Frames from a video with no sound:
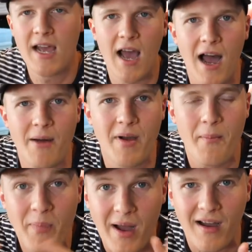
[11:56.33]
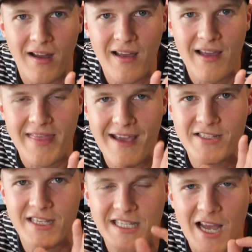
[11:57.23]
But there
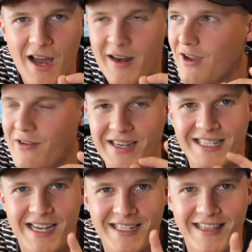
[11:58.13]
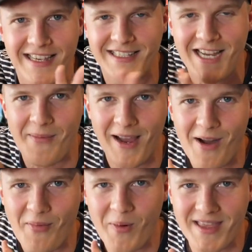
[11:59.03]
is a ton of exciting things coming
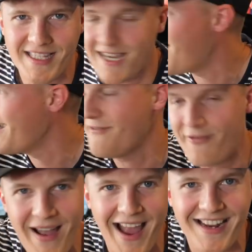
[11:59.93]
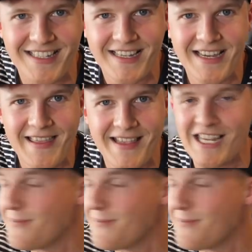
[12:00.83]
up with this car. In fact, there's